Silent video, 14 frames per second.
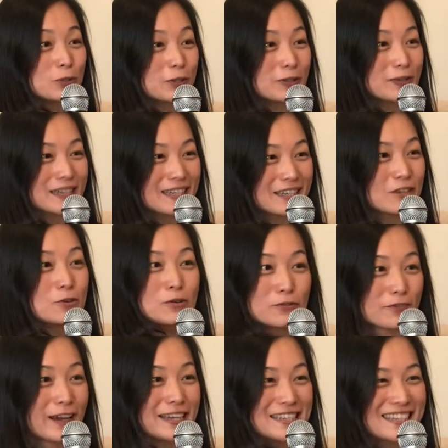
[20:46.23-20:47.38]
Google it, you will
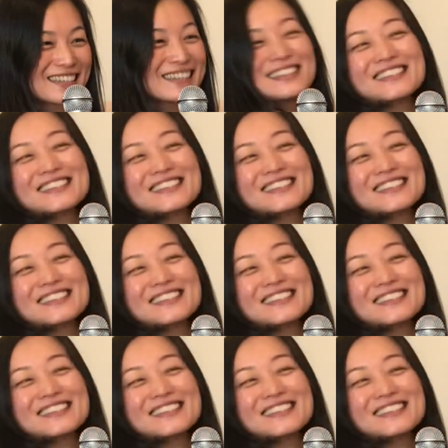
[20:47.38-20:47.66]
find it.